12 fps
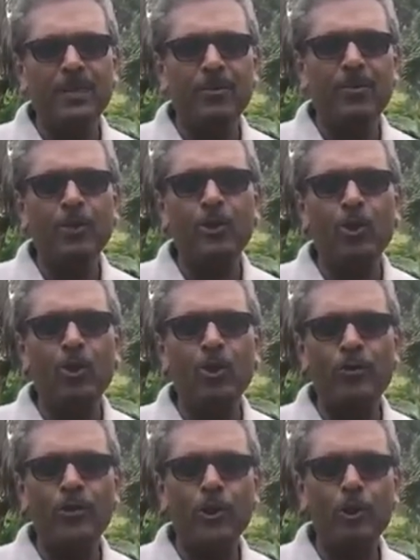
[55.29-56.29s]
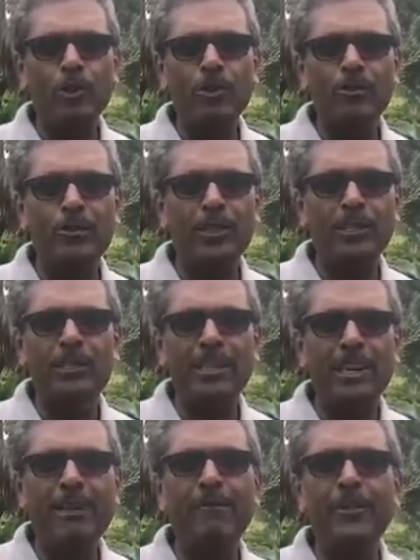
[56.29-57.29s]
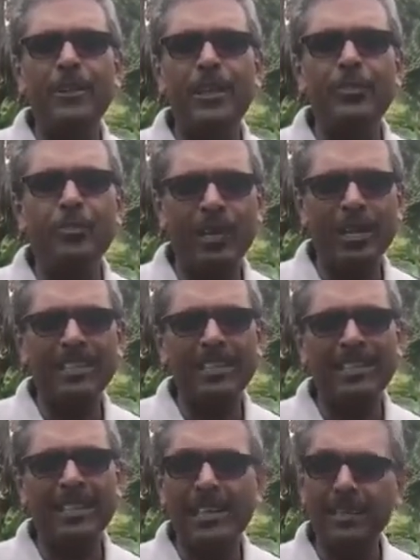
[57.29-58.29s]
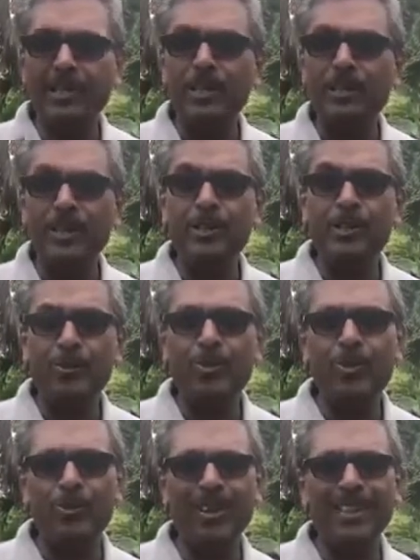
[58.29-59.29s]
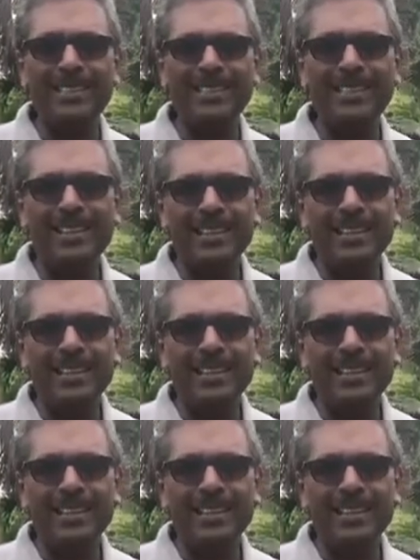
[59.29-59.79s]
The first law of geography is that everything is related and near things are more related.